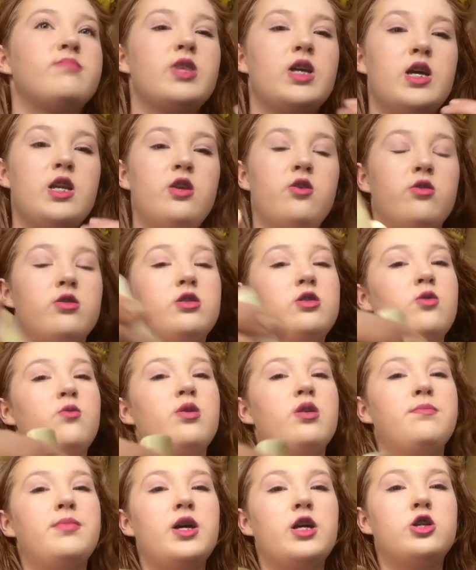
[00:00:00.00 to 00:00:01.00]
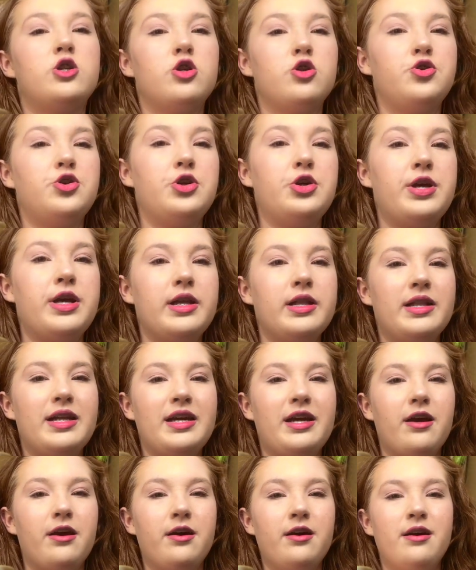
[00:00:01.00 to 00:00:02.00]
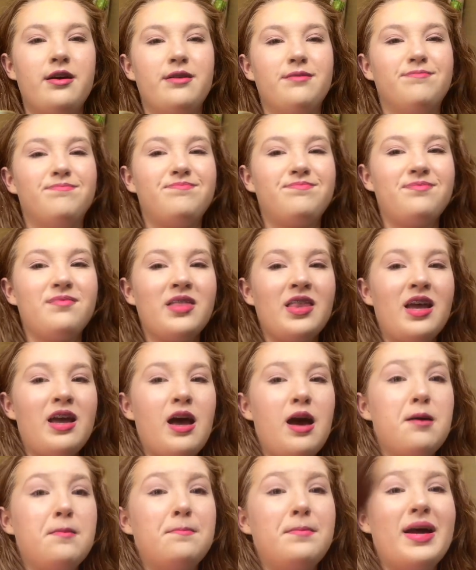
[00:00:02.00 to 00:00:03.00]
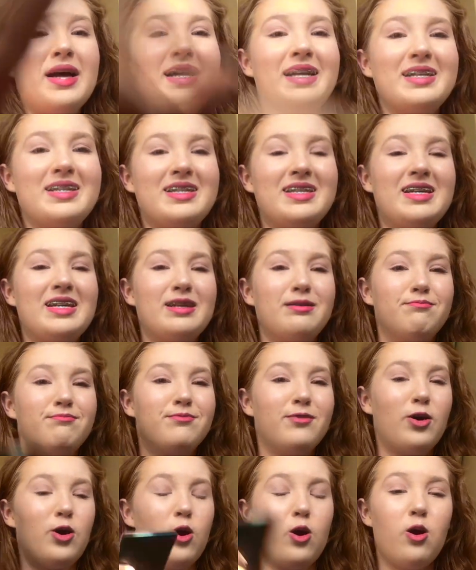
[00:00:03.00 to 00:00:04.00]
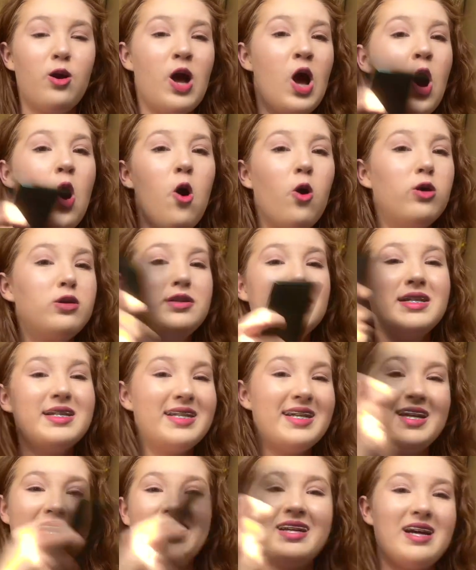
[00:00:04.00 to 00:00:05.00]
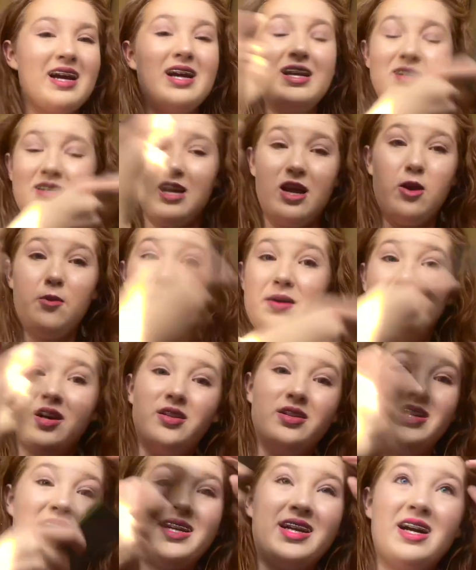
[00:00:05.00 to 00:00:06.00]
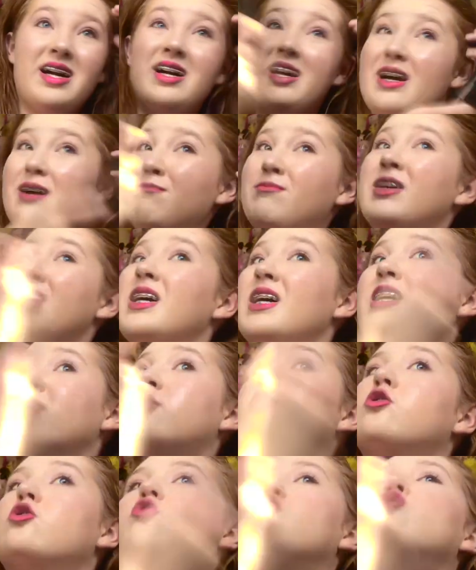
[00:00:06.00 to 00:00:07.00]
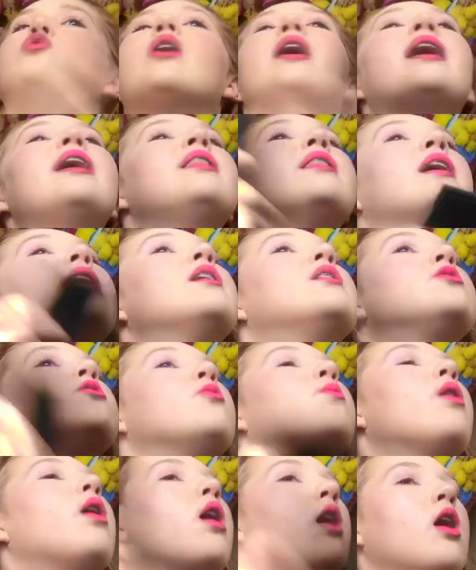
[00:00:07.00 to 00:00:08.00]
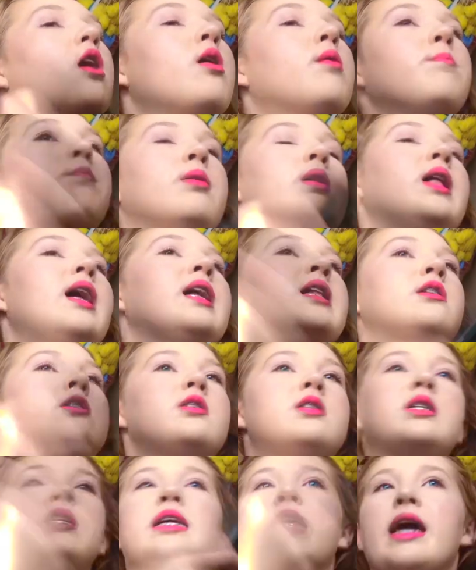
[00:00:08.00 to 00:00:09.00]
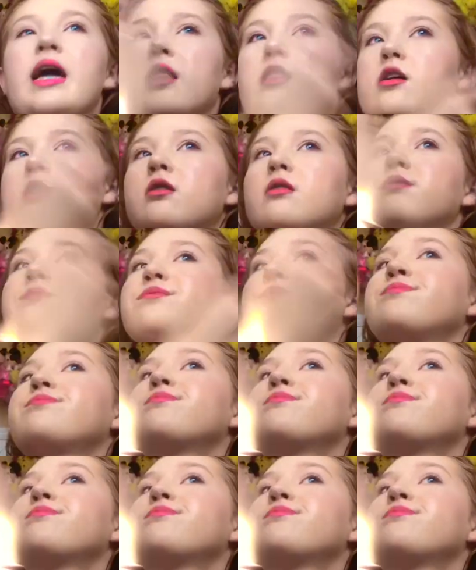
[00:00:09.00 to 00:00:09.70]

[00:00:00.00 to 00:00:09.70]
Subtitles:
And you also want to make sure you get like a magazine, or just like an eyeshadow palette like I am, and just dry that so it all blends together.